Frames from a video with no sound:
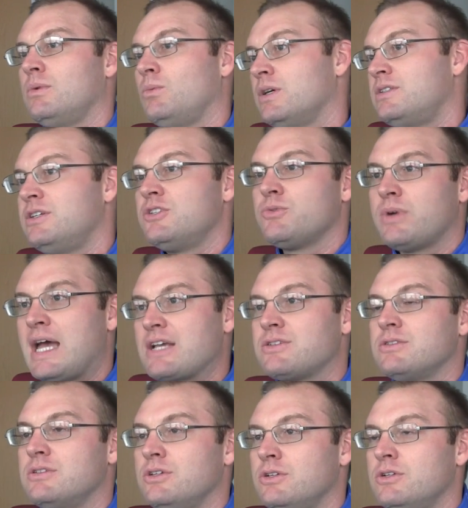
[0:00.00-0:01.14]
what's his
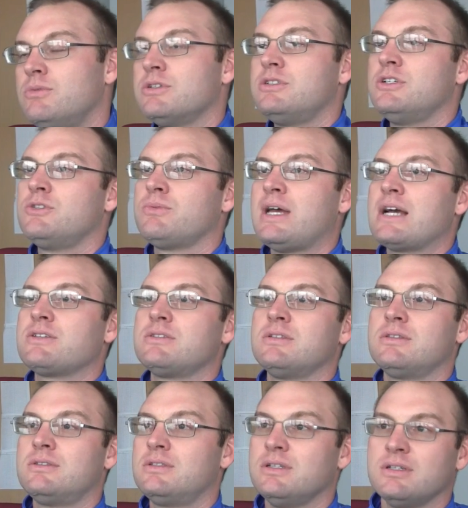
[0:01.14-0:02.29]
reaction to you, what's his
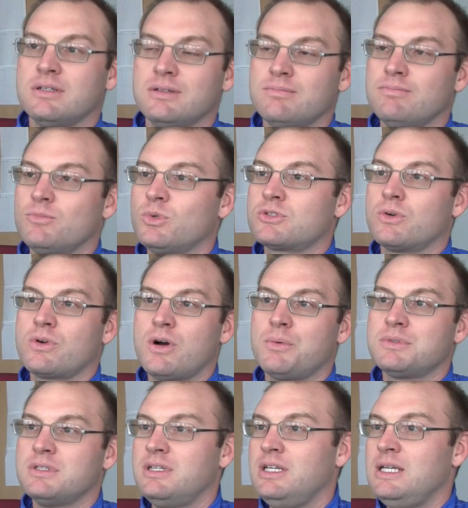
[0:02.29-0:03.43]
reaction to what's going on
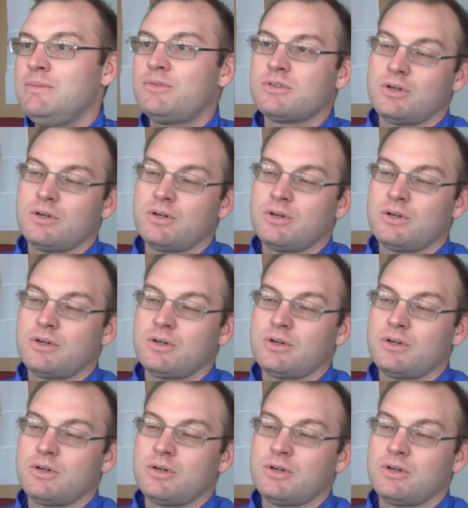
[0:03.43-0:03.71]
with the team.